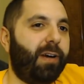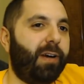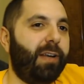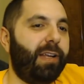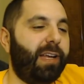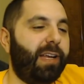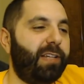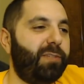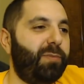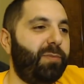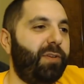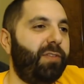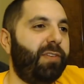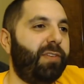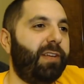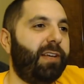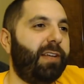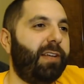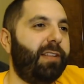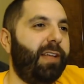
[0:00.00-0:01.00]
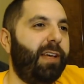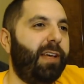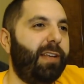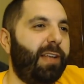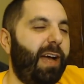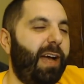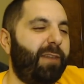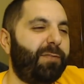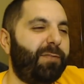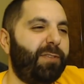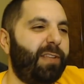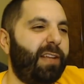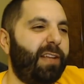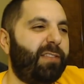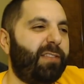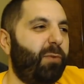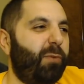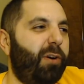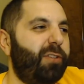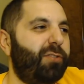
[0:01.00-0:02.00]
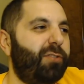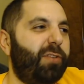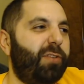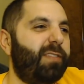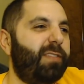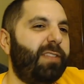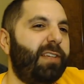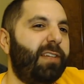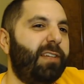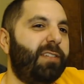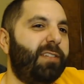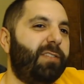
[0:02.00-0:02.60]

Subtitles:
cutting edge music, and then after that swan dress thing,